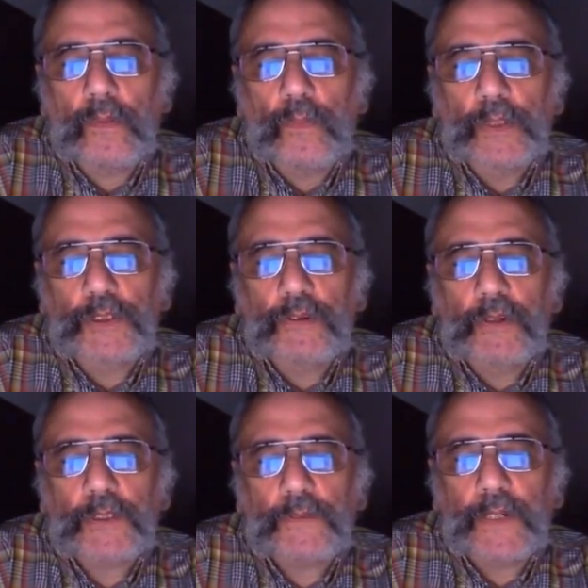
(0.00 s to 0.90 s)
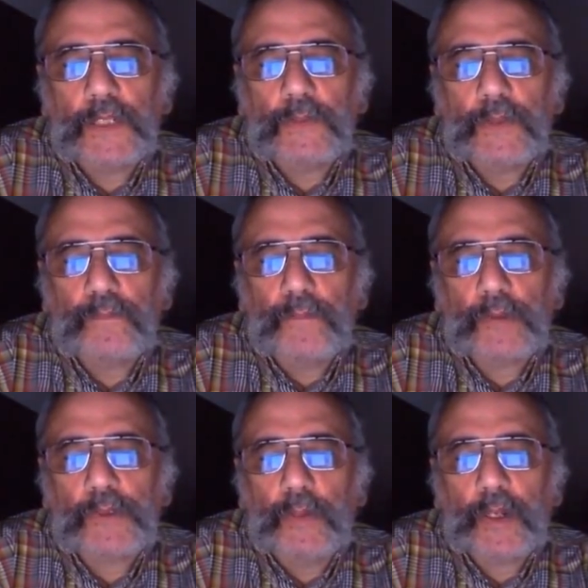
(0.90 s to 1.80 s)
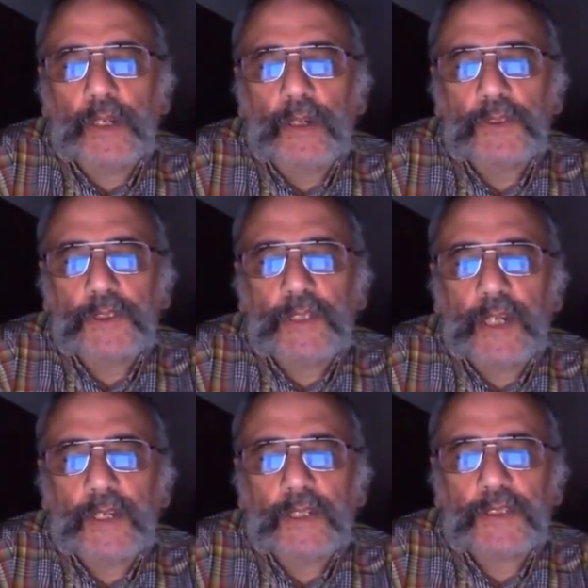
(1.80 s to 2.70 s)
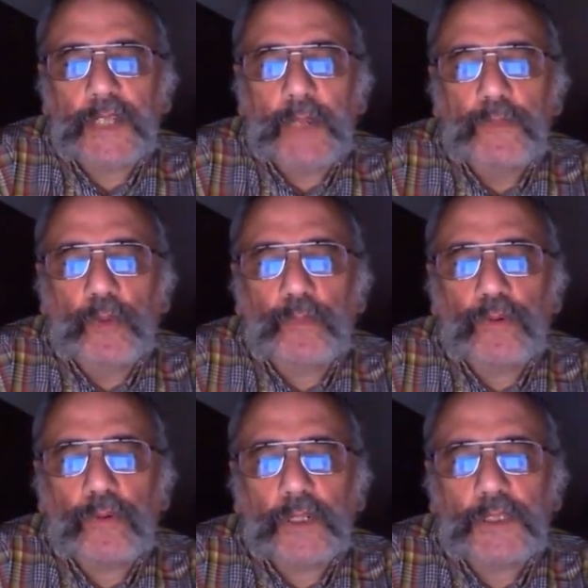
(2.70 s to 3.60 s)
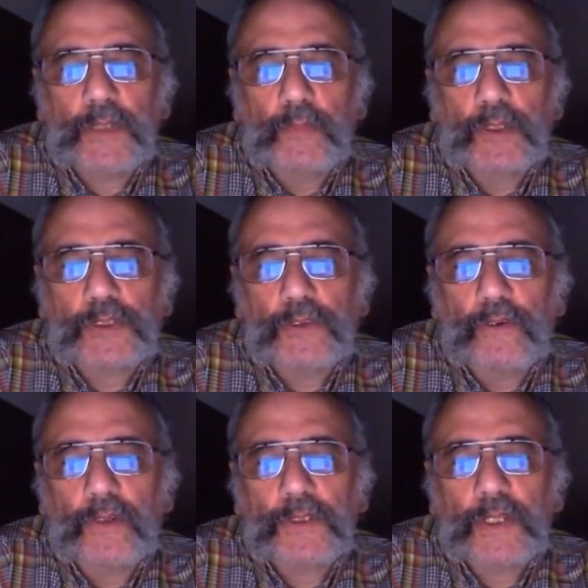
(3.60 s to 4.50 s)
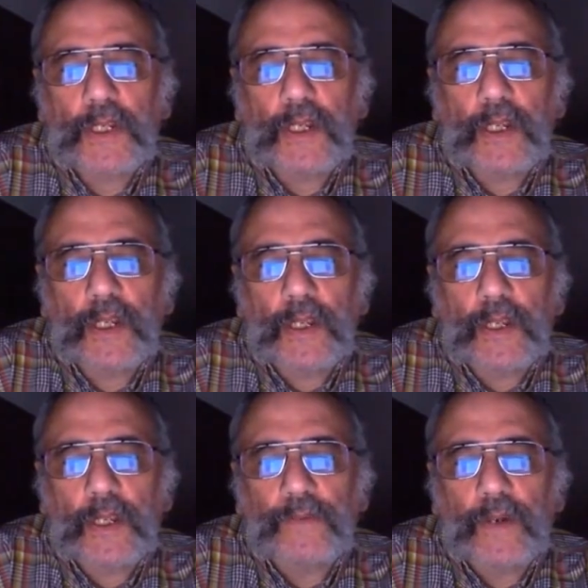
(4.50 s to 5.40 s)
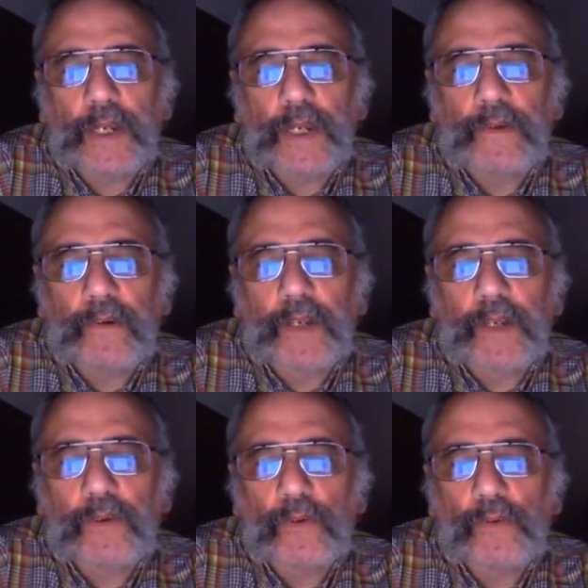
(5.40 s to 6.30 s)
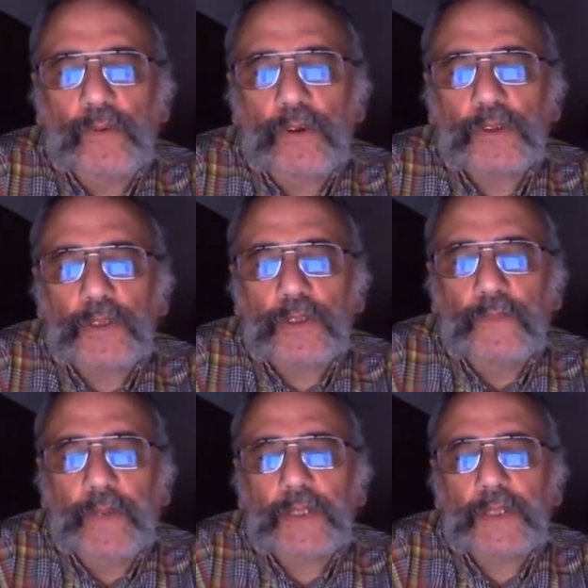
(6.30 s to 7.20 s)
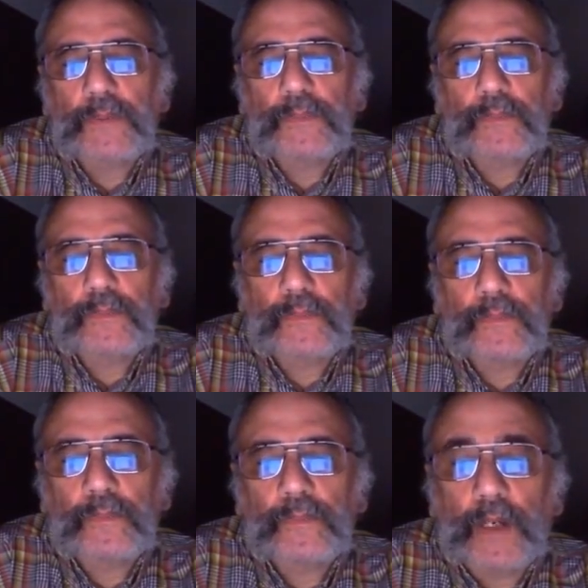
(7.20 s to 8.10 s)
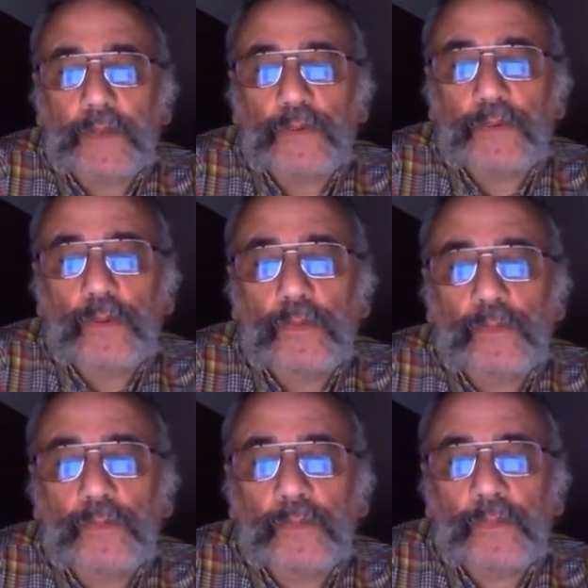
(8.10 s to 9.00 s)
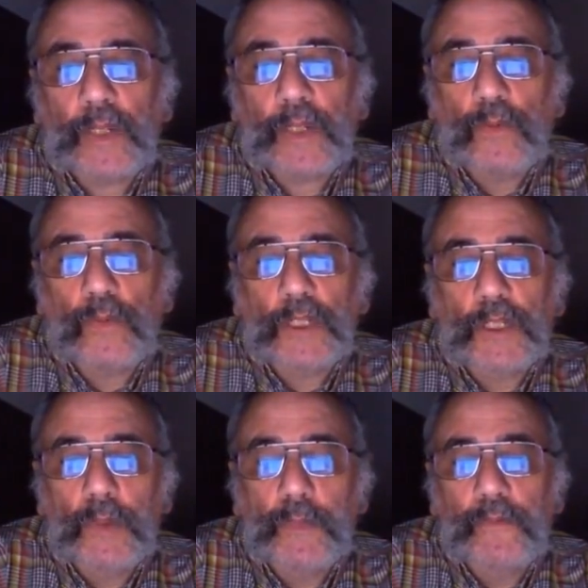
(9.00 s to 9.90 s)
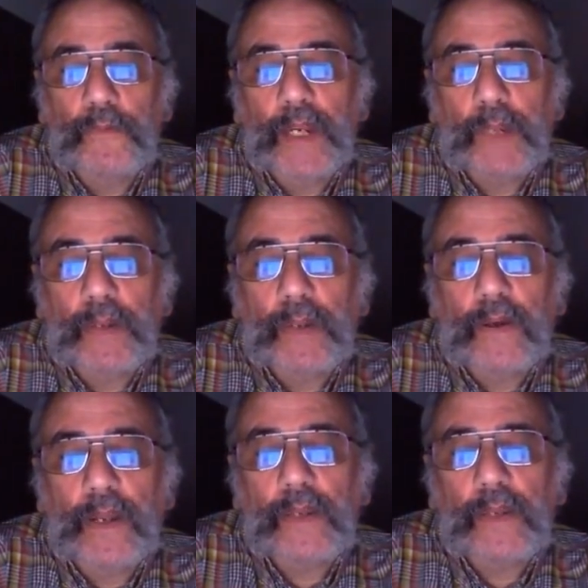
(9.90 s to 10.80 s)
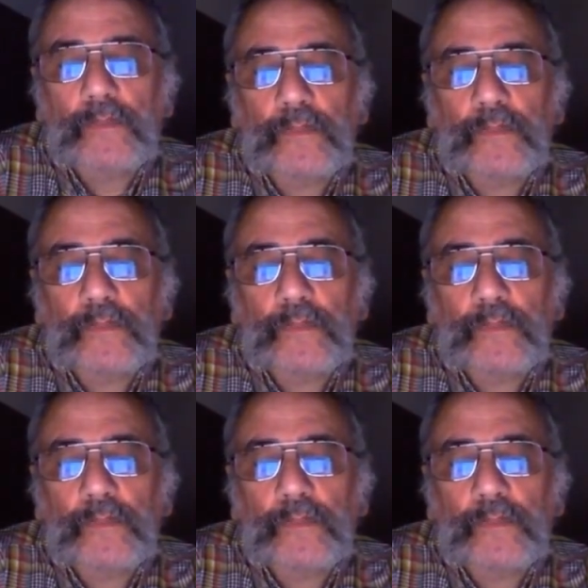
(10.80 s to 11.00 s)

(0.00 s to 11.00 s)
When juries are faced with multiple accusers telling the same or broadly similar stories, they find it very difficult not to convict. After all, can all these women really be lying?